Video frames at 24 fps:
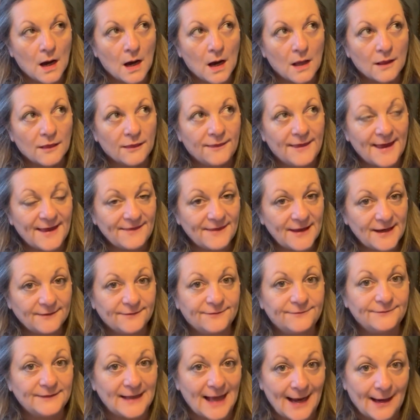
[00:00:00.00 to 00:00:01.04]
Then they
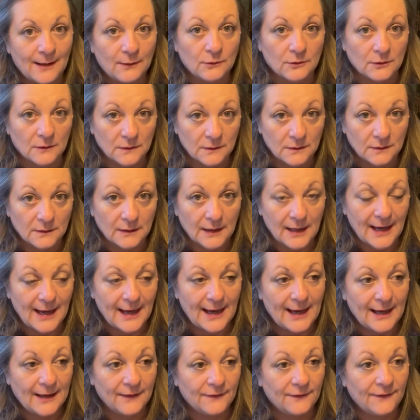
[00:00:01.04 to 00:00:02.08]
flowered,
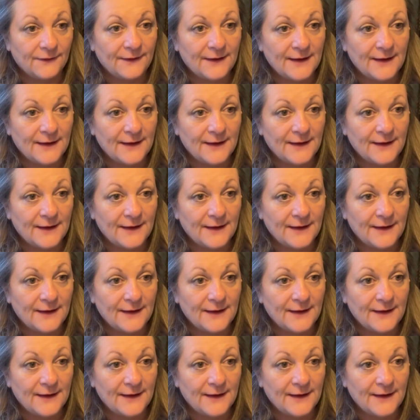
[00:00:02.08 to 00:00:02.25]
and